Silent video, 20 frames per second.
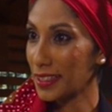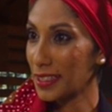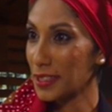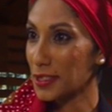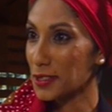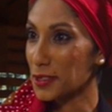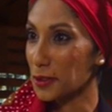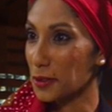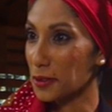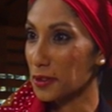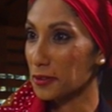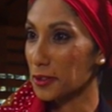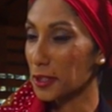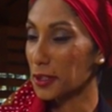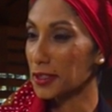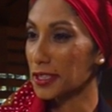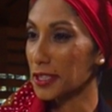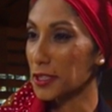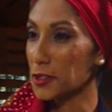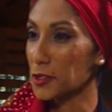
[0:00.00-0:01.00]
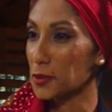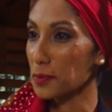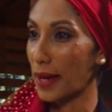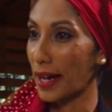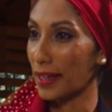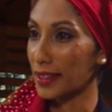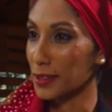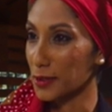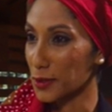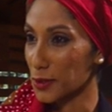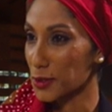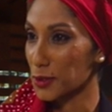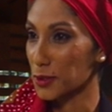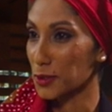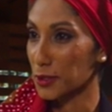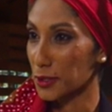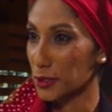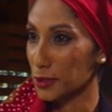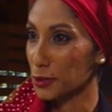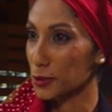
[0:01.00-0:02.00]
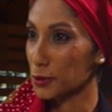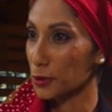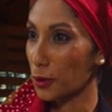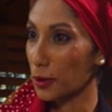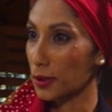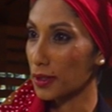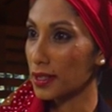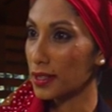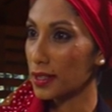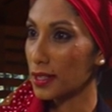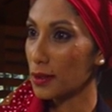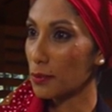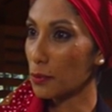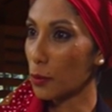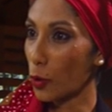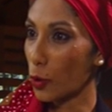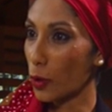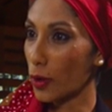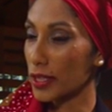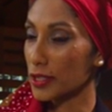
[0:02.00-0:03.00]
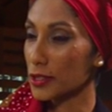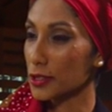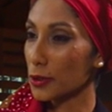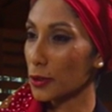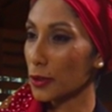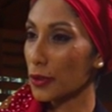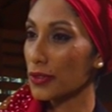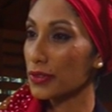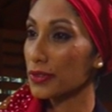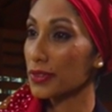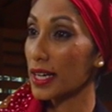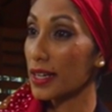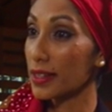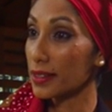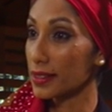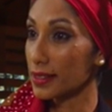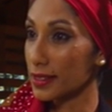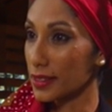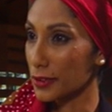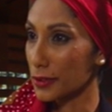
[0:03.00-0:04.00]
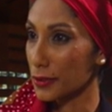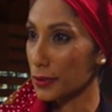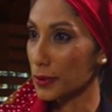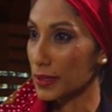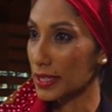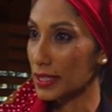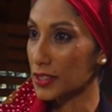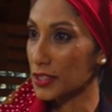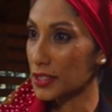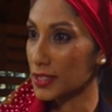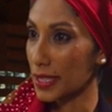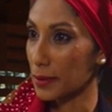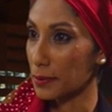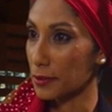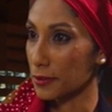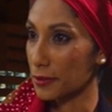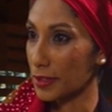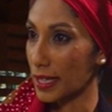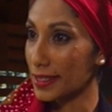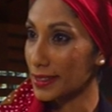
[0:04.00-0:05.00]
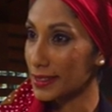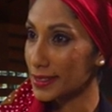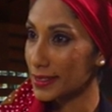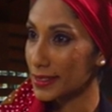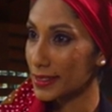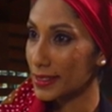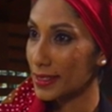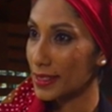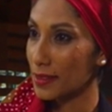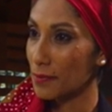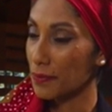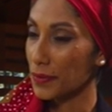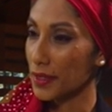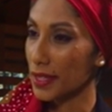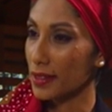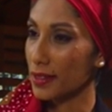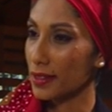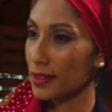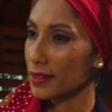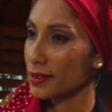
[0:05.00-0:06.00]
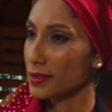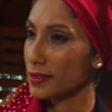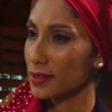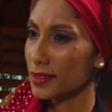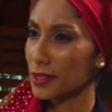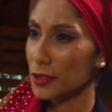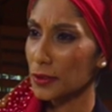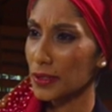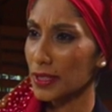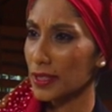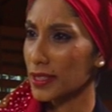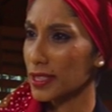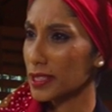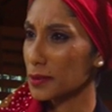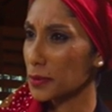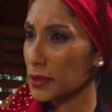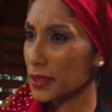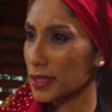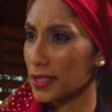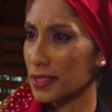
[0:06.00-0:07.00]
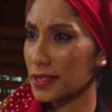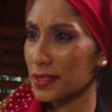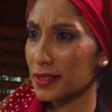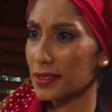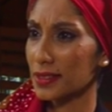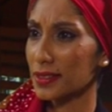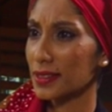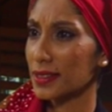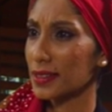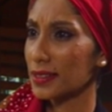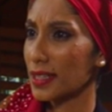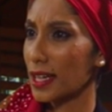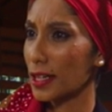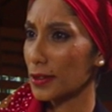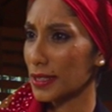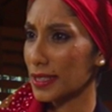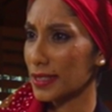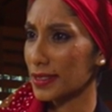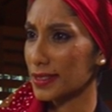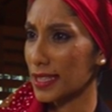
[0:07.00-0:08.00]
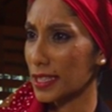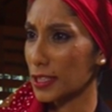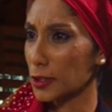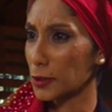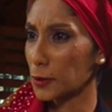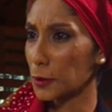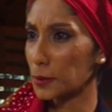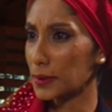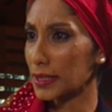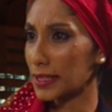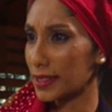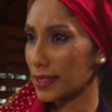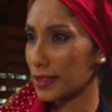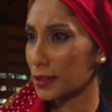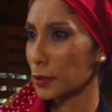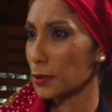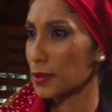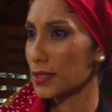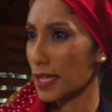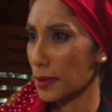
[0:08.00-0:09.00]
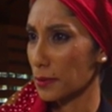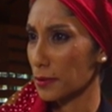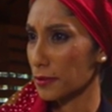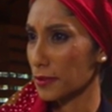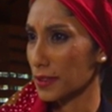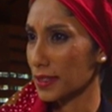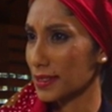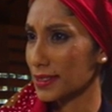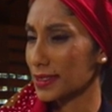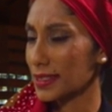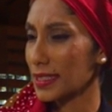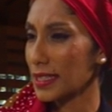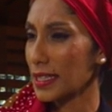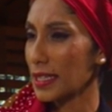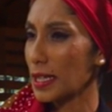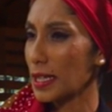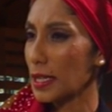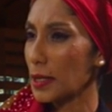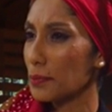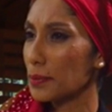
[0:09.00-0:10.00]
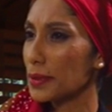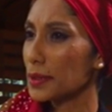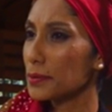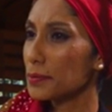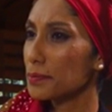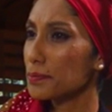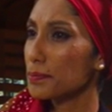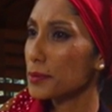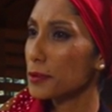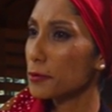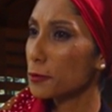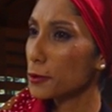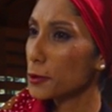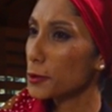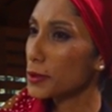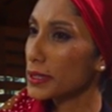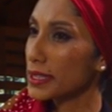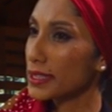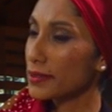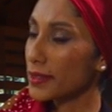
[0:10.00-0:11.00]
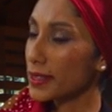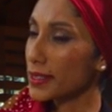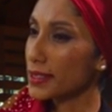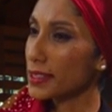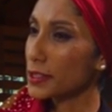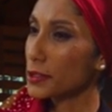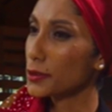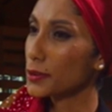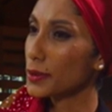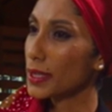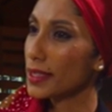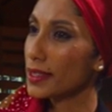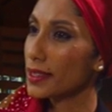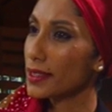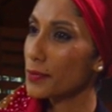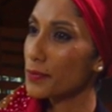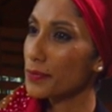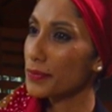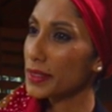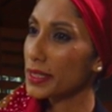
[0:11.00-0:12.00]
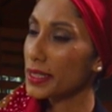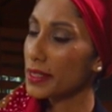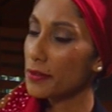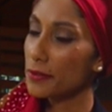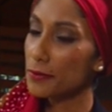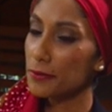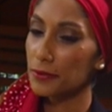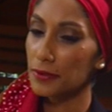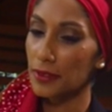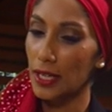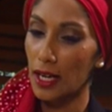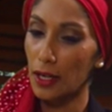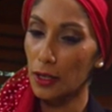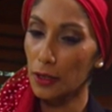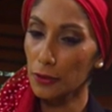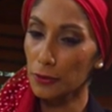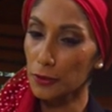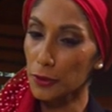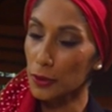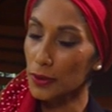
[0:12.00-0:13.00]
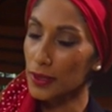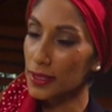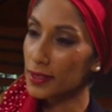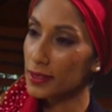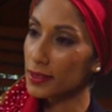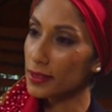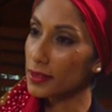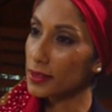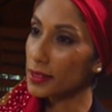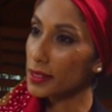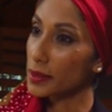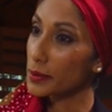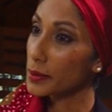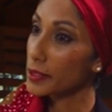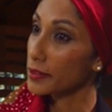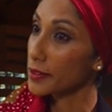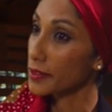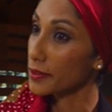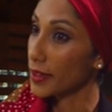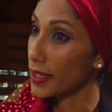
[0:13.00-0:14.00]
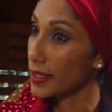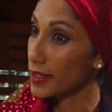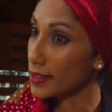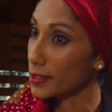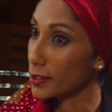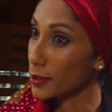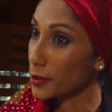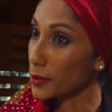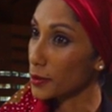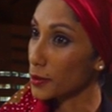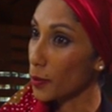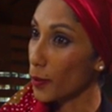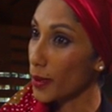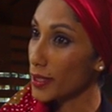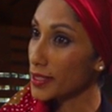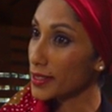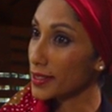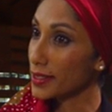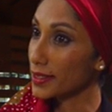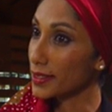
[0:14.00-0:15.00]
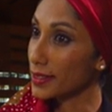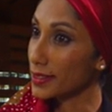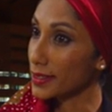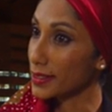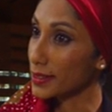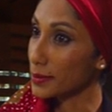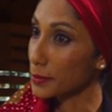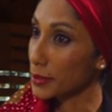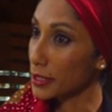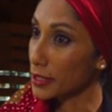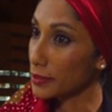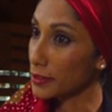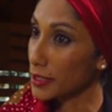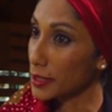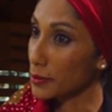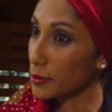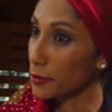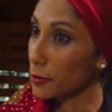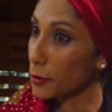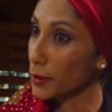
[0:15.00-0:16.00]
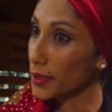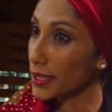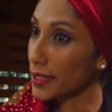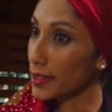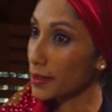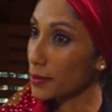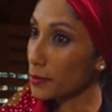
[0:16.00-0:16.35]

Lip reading: So we've got to get you back in the studio to talk more and to go thoroughly through each type of right, and you know, their expiration and how they extend globally and those type of things. But before you leave us, can you give our viewers a little bit of advice on what to consider briefly before they